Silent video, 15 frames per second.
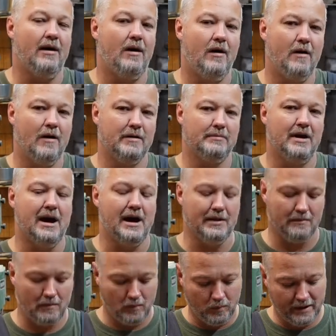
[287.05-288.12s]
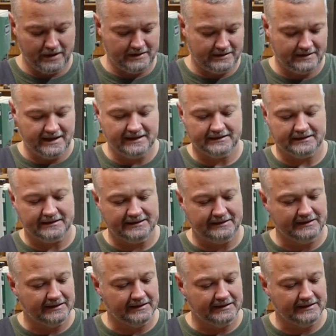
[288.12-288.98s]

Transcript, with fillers: hard bottom, which is